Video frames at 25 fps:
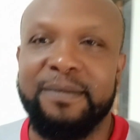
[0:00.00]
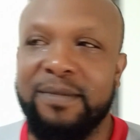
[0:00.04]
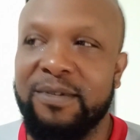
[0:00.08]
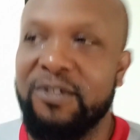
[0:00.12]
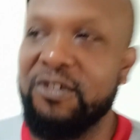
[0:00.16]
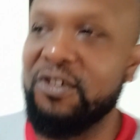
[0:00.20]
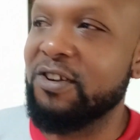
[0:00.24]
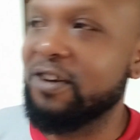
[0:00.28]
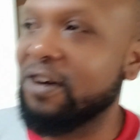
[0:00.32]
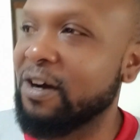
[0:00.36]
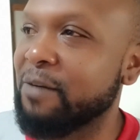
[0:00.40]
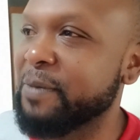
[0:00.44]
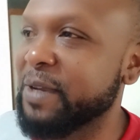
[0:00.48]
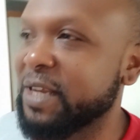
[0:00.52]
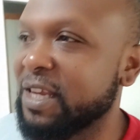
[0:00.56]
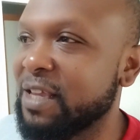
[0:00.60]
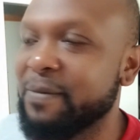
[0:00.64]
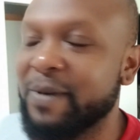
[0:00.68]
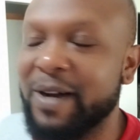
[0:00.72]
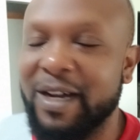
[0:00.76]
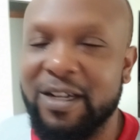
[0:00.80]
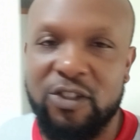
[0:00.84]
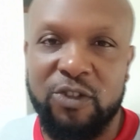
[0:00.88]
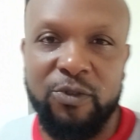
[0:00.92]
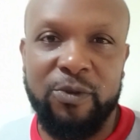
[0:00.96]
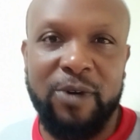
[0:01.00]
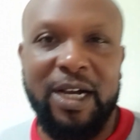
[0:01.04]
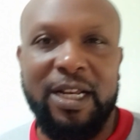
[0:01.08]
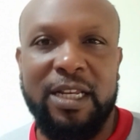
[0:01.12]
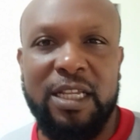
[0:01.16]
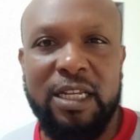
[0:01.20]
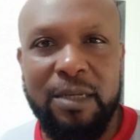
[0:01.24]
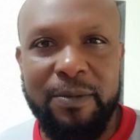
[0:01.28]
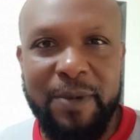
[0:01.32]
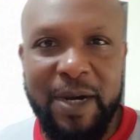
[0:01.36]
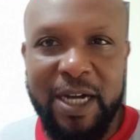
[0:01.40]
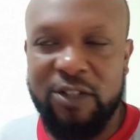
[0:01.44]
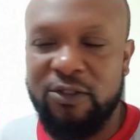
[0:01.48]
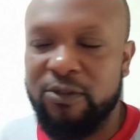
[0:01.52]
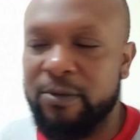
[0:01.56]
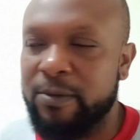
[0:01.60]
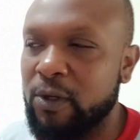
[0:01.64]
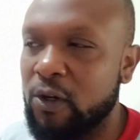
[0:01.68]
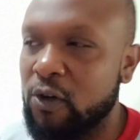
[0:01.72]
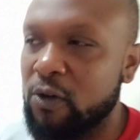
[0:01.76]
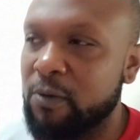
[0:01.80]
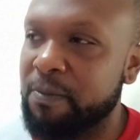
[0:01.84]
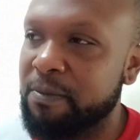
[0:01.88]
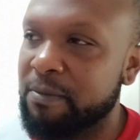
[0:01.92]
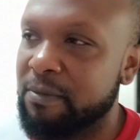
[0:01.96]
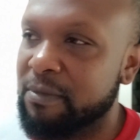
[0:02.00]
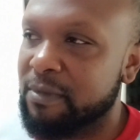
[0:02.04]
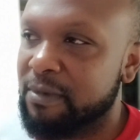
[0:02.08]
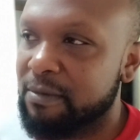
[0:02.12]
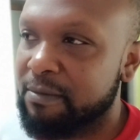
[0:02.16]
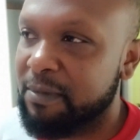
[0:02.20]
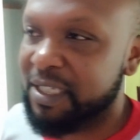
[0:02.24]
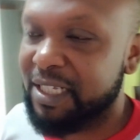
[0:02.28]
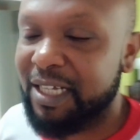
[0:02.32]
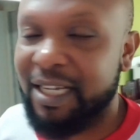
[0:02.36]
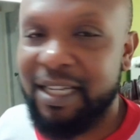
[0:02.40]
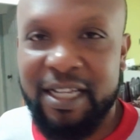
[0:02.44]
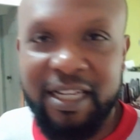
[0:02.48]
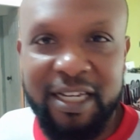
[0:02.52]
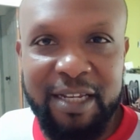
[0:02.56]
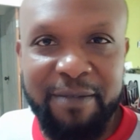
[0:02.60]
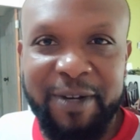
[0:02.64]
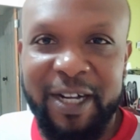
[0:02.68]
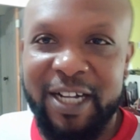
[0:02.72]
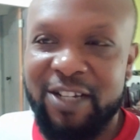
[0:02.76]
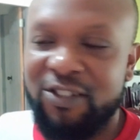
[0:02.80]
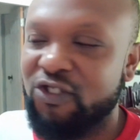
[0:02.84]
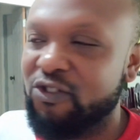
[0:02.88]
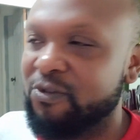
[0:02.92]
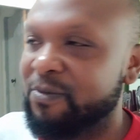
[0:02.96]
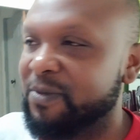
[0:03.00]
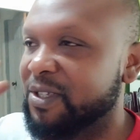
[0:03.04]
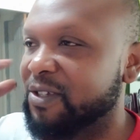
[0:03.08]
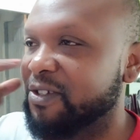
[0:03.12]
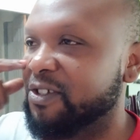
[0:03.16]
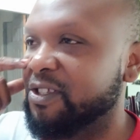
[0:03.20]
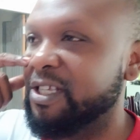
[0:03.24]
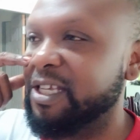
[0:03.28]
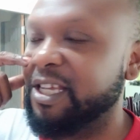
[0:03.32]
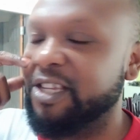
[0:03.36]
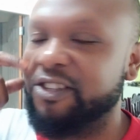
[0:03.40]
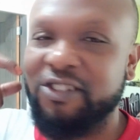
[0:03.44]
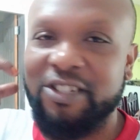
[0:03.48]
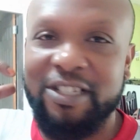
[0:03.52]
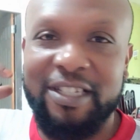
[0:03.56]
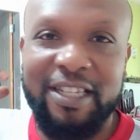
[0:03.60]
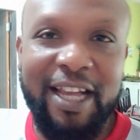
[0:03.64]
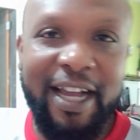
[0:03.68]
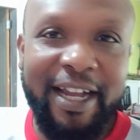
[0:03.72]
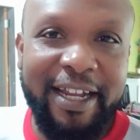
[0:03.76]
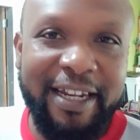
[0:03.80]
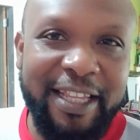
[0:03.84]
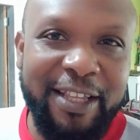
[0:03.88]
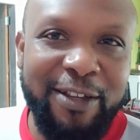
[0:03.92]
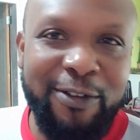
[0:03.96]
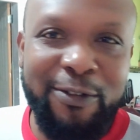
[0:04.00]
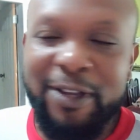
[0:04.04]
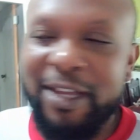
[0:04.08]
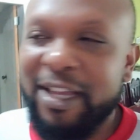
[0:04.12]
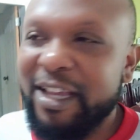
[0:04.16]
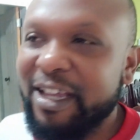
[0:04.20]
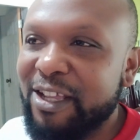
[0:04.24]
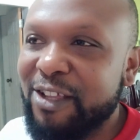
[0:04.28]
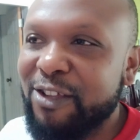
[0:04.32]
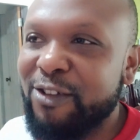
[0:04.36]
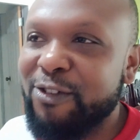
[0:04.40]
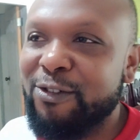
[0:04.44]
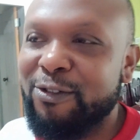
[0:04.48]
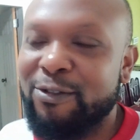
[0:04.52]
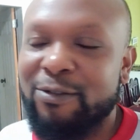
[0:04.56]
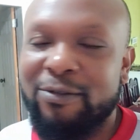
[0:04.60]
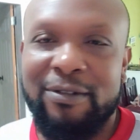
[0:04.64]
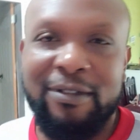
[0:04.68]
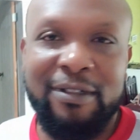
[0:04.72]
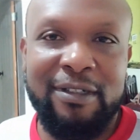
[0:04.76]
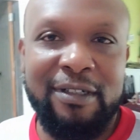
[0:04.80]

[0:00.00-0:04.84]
she come in the bathroom. Got in the bathroom though. But in the bathroom. So here she, Daddy, where are you?